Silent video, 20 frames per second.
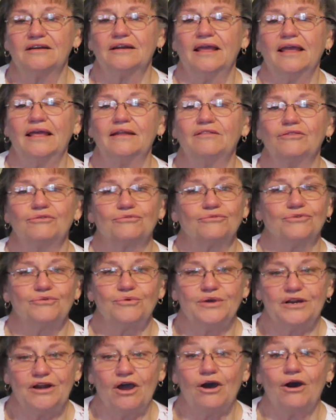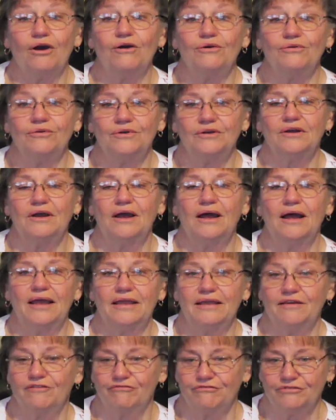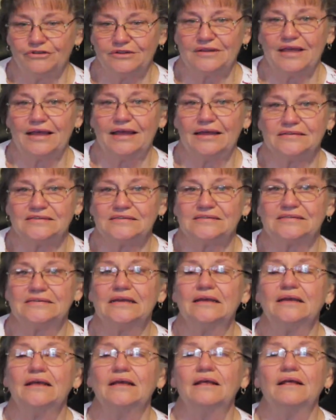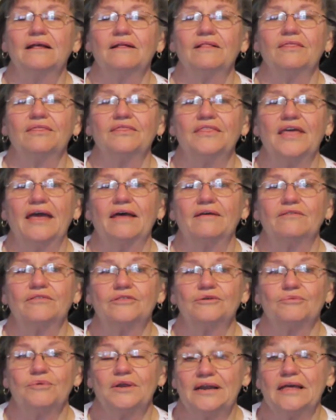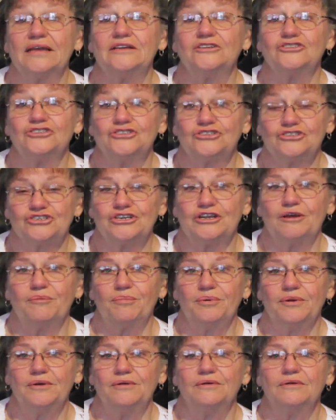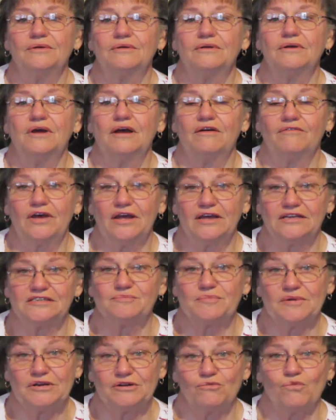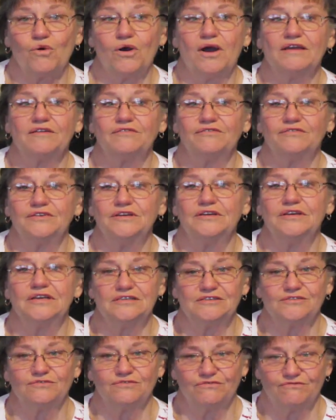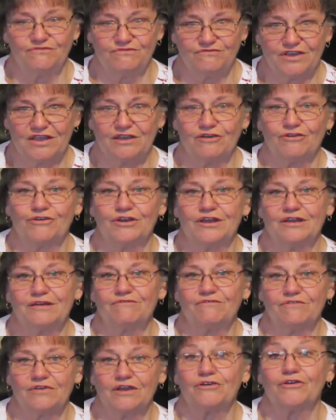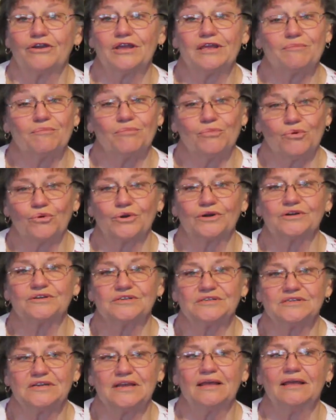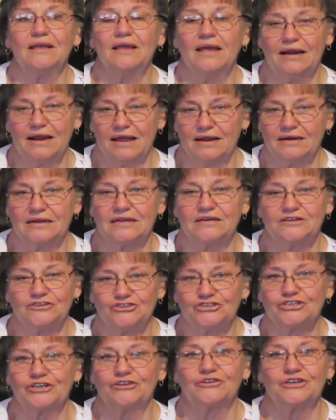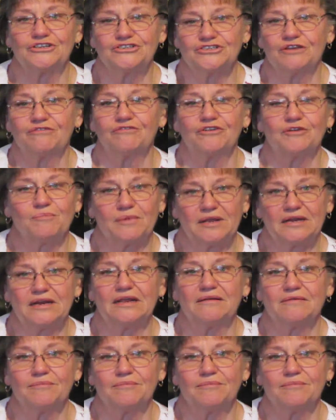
And through it all, I have realized that the relationship of husband and wife is very, very important, and I need to cherish every minute